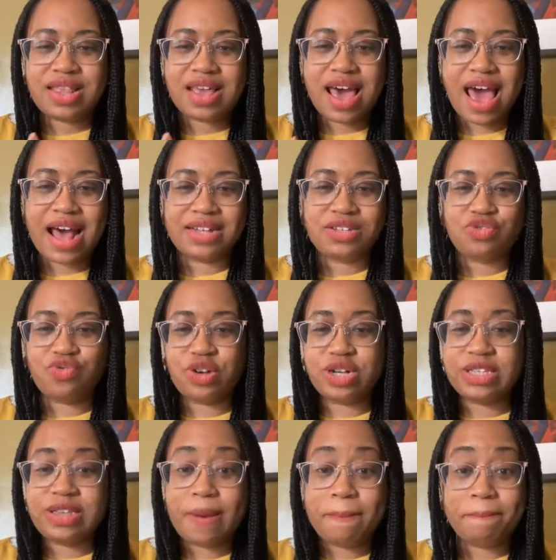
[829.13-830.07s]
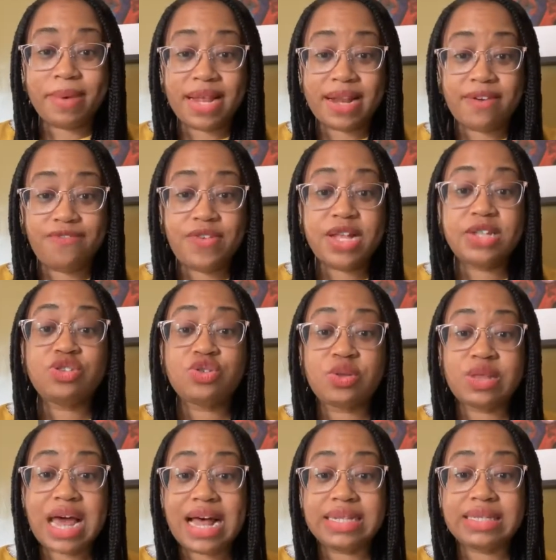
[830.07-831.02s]
has risk and benefits.
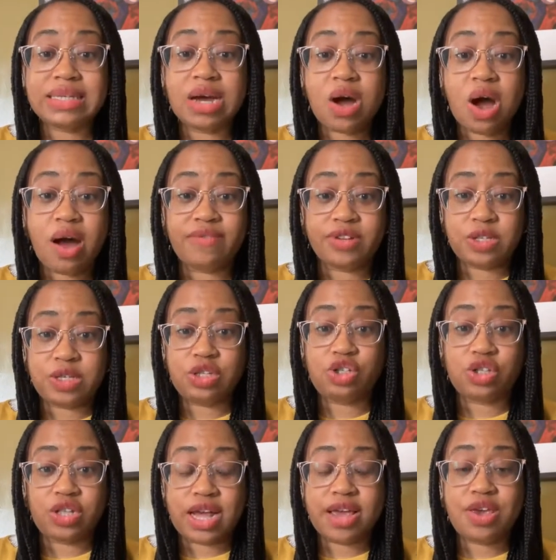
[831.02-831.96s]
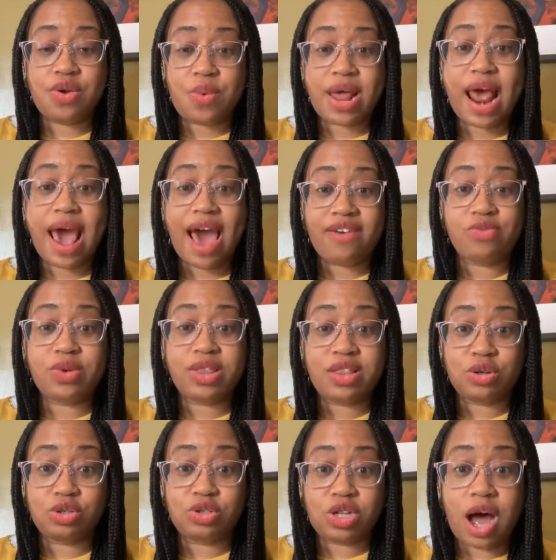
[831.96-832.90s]
So that's a conversation that you would have
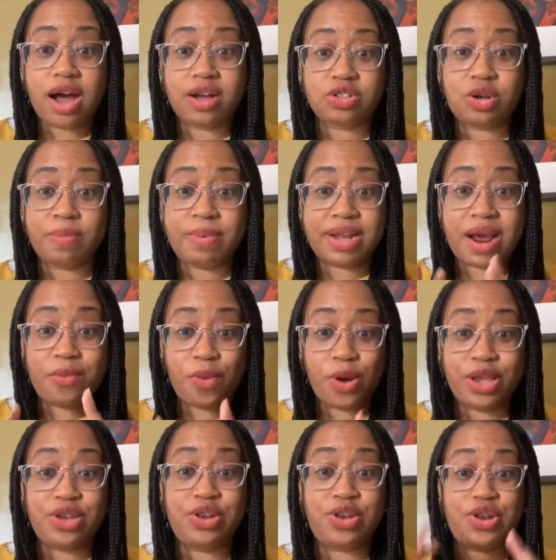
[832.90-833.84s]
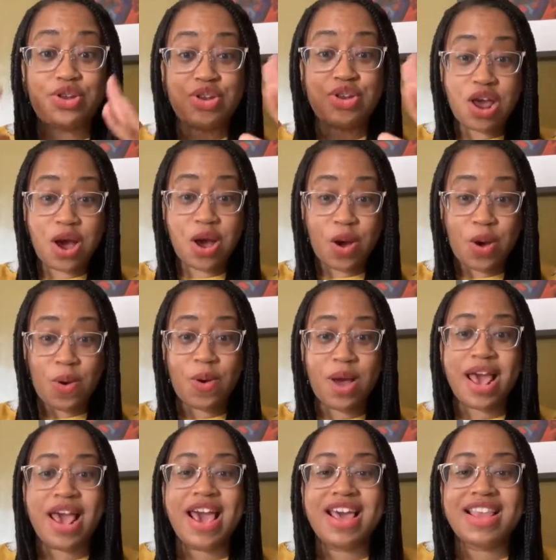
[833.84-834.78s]
with your doctor. But I want you to know
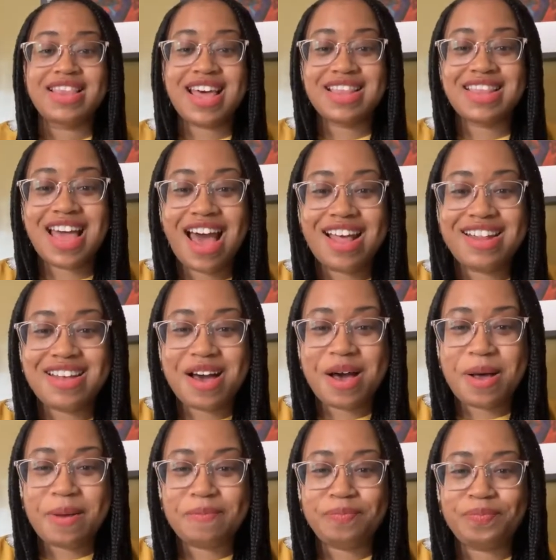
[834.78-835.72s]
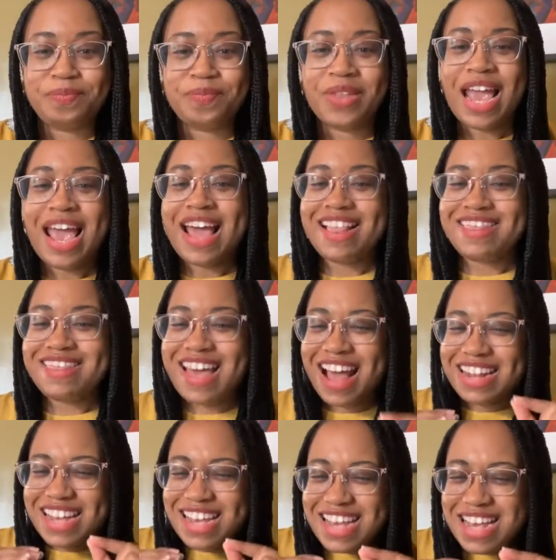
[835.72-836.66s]
that
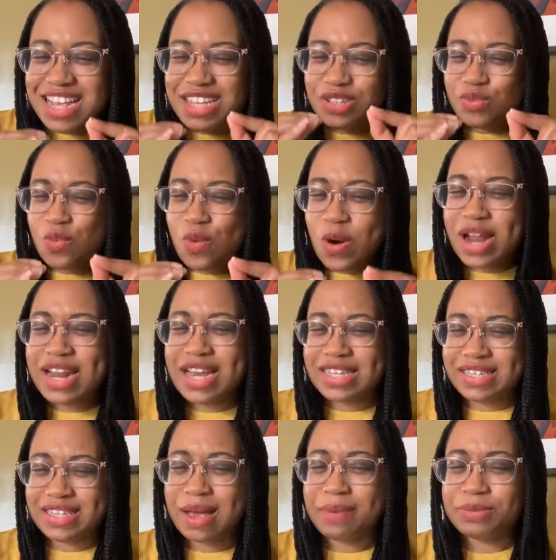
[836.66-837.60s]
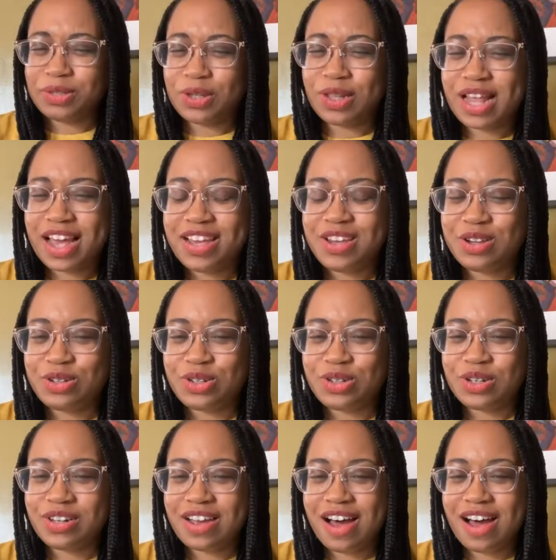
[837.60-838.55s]
is one exception that you
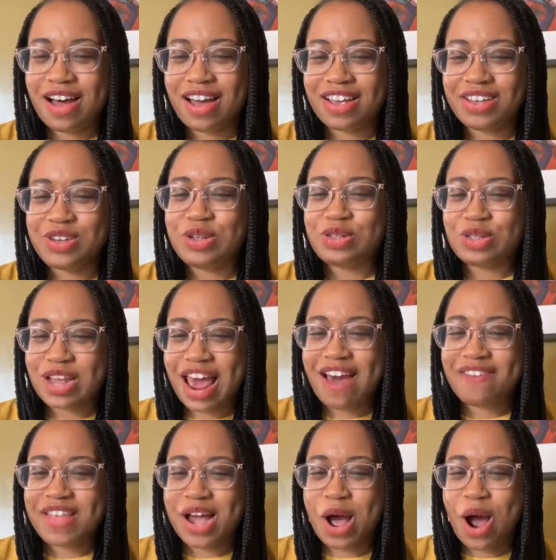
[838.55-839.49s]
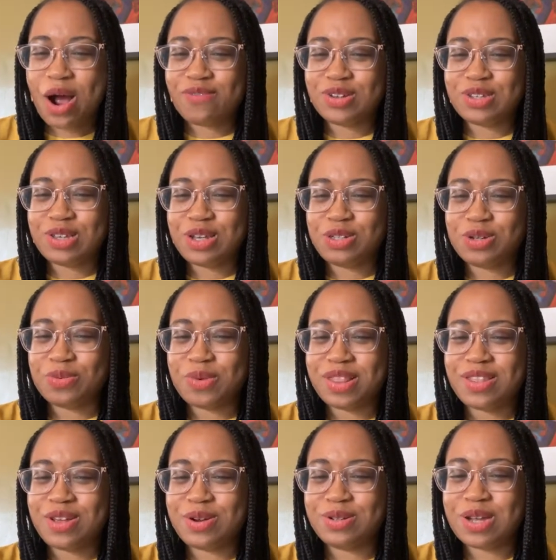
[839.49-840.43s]
should have that conversation
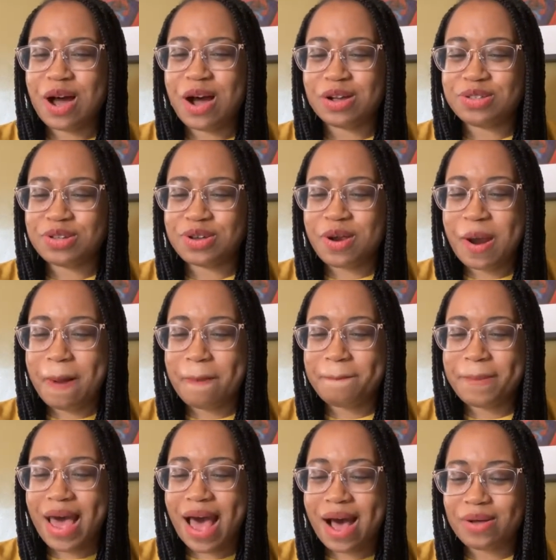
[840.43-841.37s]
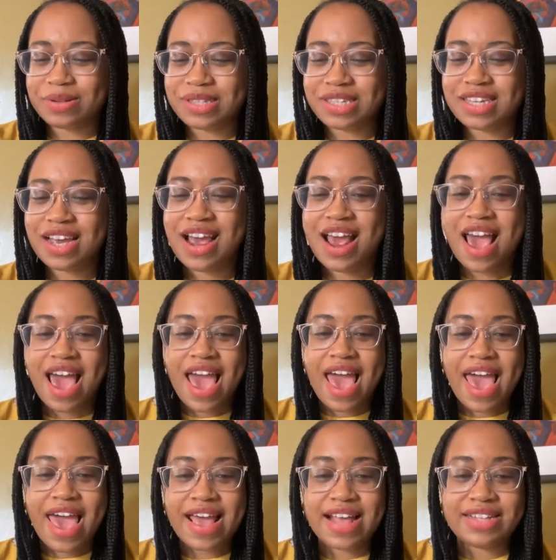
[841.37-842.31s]
with your doctor about.
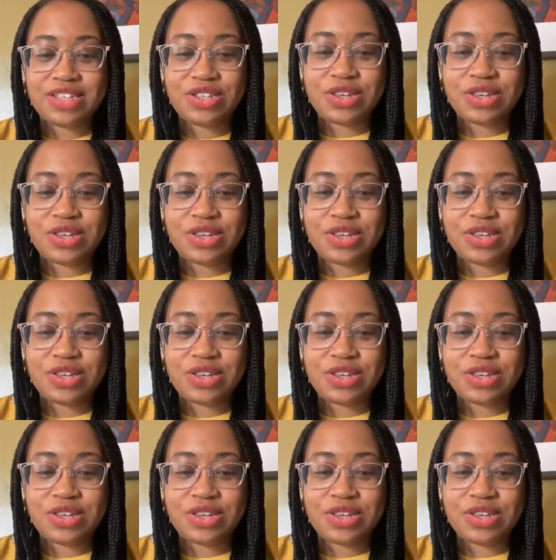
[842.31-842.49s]
And